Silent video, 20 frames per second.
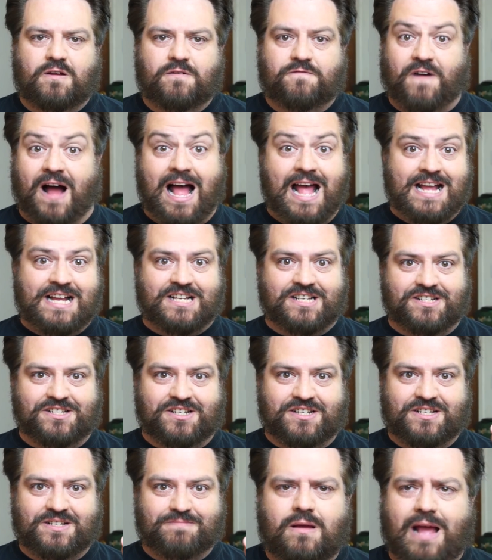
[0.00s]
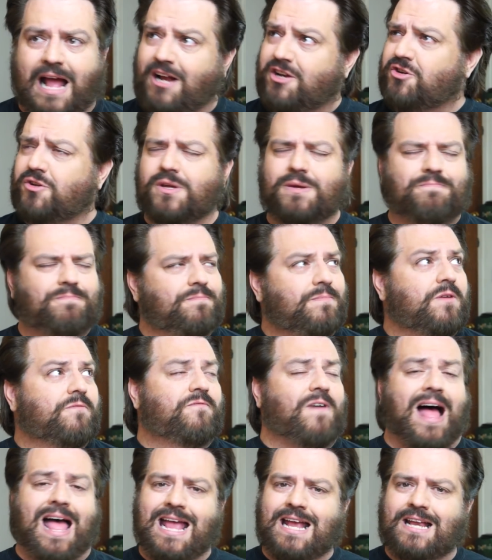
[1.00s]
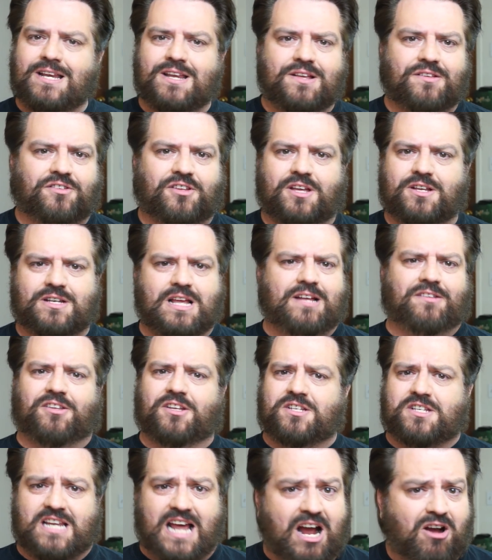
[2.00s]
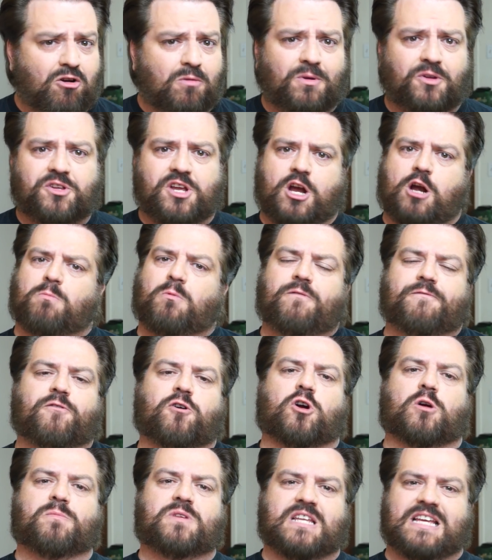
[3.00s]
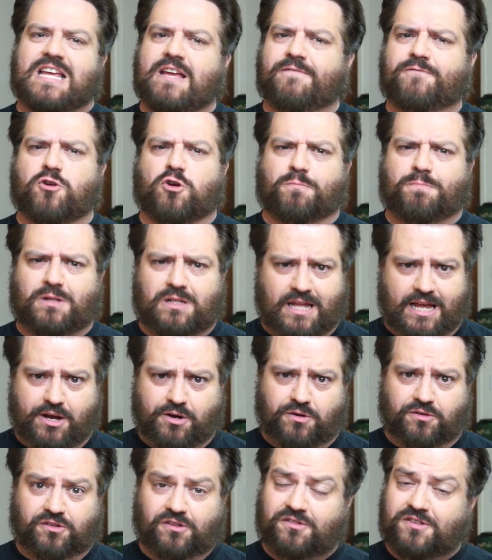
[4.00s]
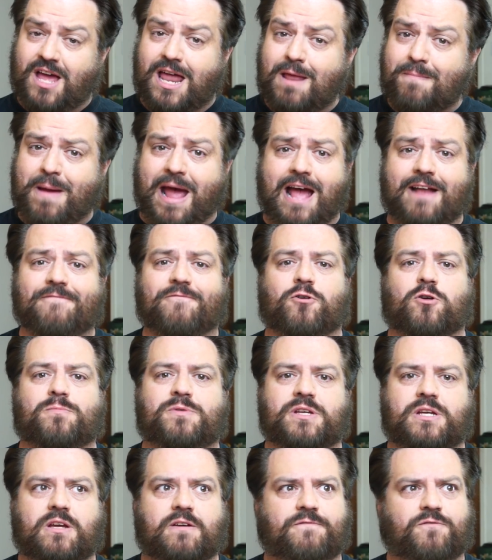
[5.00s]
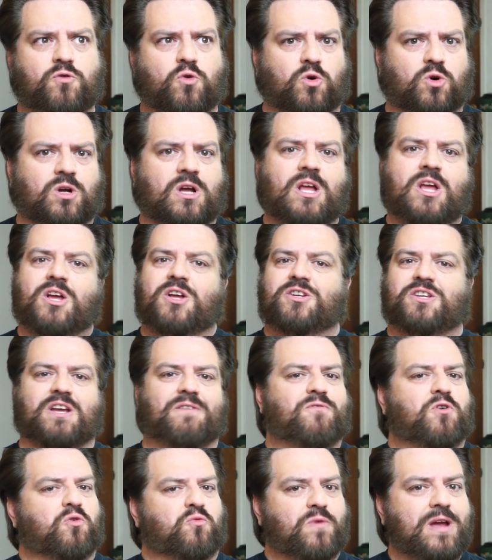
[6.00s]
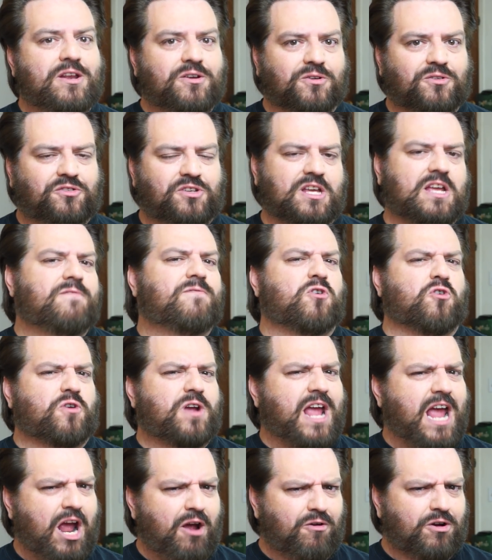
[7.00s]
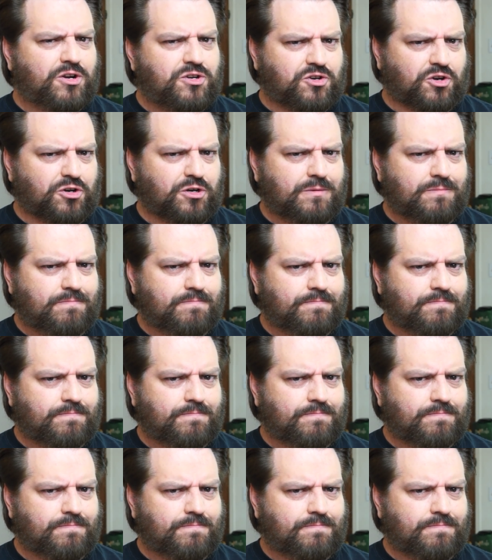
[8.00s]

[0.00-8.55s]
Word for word: Find. Actually, find is a it's a terrible, terrible verb to give your players. It's not a bad verb to give your to give your readers, to give your character.